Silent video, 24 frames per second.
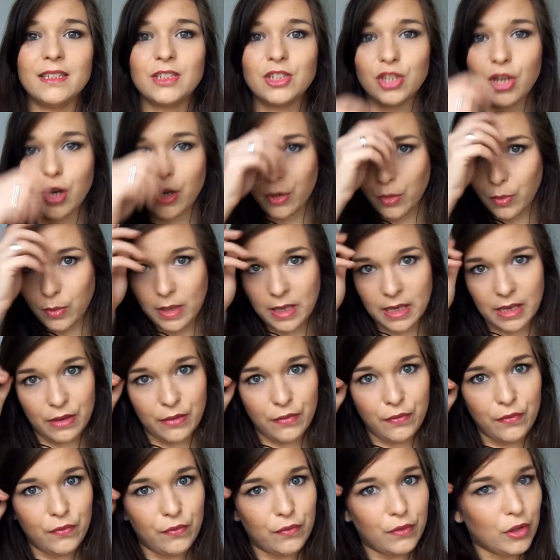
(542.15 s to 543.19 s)
So
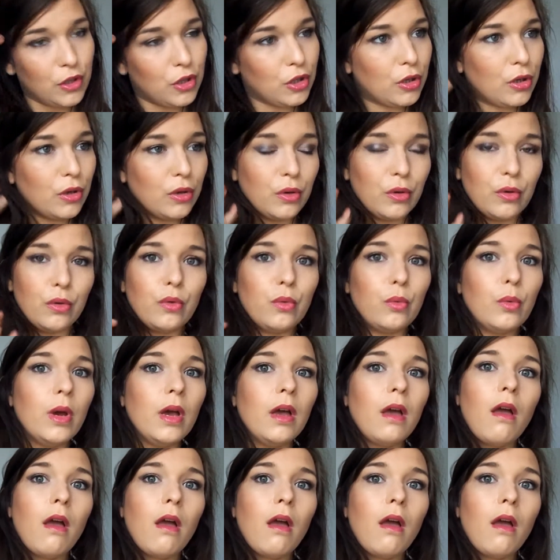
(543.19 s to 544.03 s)
if you